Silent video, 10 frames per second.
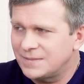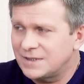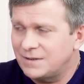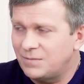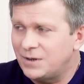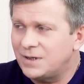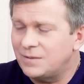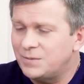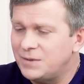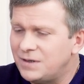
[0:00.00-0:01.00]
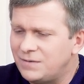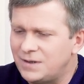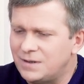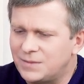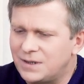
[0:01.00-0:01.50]
forcing us to
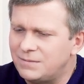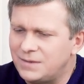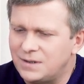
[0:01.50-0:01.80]
turn back.